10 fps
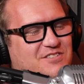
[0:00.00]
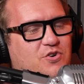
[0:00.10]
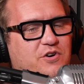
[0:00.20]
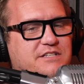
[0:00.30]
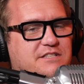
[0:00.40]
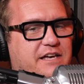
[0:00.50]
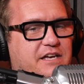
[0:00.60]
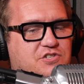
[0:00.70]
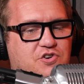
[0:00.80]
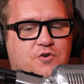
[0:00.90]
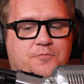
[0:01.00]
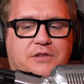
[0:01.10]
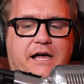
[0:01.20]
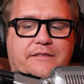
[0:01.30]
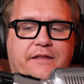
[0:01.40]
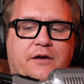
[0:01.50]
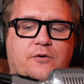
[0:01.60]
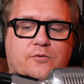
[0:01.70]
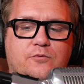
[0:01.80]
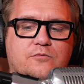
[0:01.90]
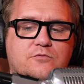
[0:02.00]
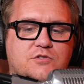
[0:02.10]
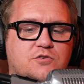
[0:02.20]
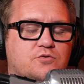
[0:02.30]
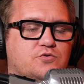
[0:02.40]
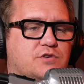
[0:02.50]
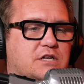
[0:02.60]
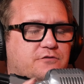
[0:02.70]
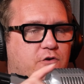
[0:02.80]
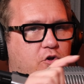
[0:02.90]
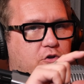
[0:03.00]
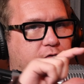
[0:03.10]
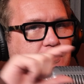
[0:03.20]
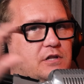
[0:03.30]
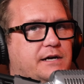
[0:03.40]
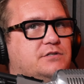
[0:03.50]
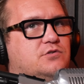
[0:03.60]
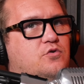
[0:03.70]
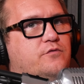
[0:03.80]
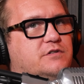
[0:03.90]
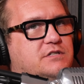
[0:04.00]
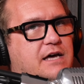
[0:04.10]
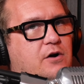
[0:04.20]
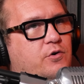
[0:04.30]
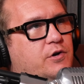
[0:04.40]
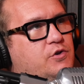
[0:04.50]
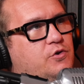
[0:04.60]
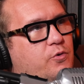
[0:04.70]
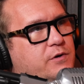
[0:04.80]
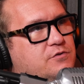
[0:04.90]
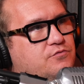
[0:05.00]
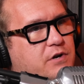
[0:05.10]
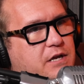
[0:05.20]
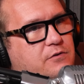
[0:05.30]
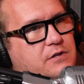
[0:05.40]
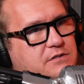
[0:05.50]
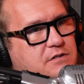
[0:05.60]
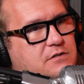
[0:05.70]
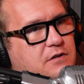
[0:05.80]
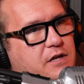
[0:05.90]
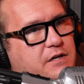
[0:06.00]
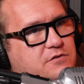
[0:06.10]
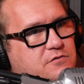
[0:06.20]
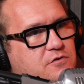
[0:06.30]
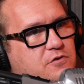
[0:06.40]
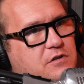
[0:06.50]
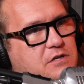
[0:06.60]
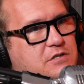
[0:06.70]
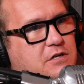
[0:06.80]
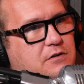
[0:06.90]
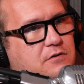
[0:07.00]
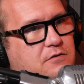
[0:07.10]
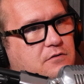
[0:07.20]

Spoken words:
So is your plan now to transfer all of your clients over to that, or are you going to run out the existing clients on Studio Ninja?